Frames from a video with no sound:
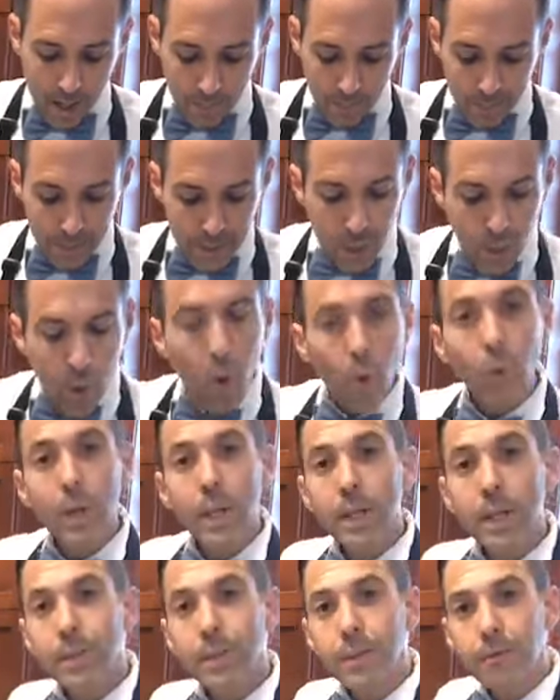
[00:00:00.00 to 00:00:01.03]
The
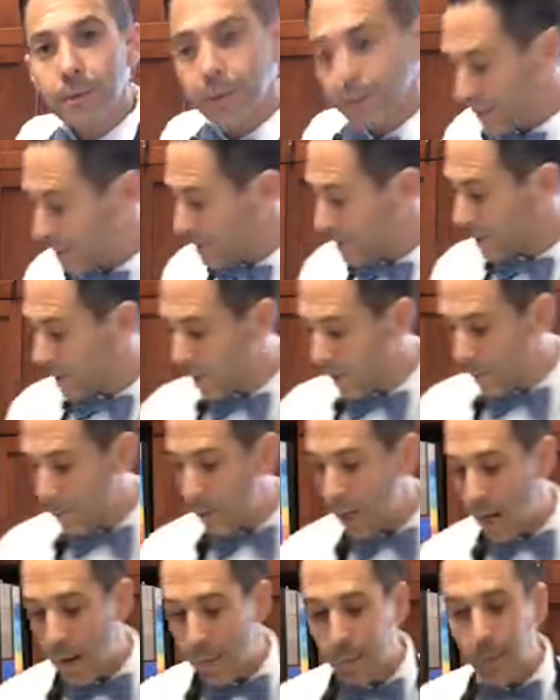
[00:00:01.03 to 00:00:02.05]
only difference is going to
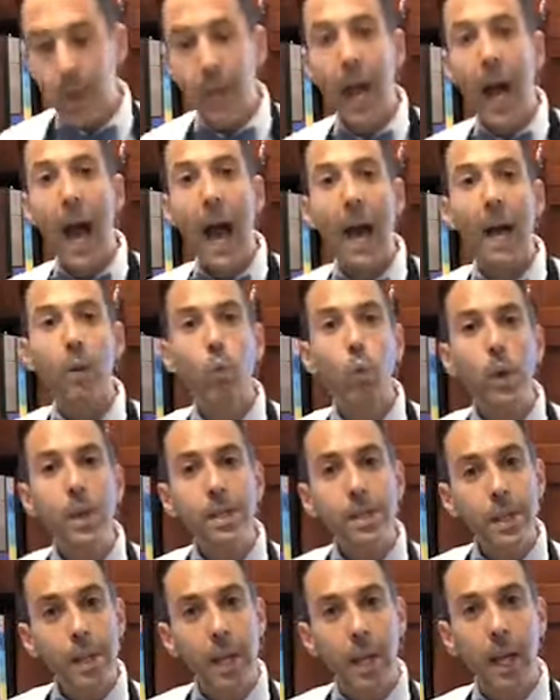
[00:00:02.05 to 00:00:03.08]
be I'm going to add
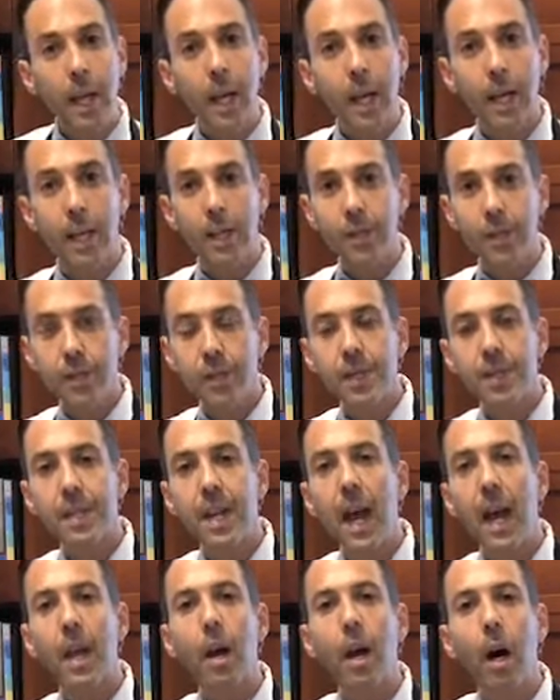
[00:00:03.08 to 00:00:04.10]
whiskey
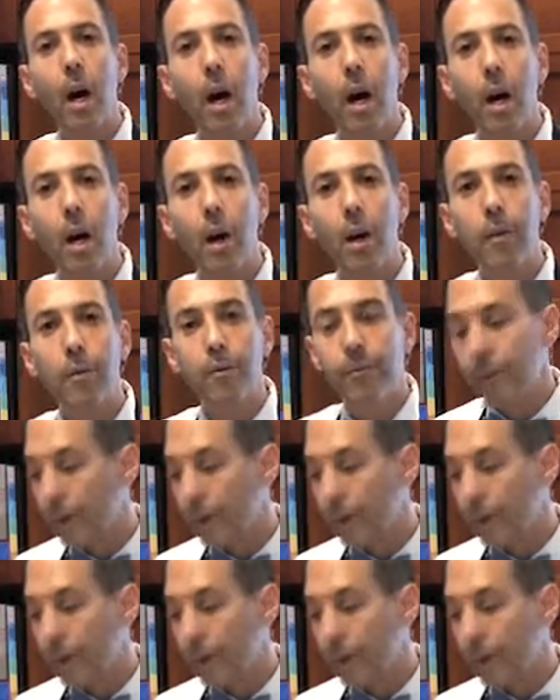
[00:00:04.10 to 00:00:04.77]
instead of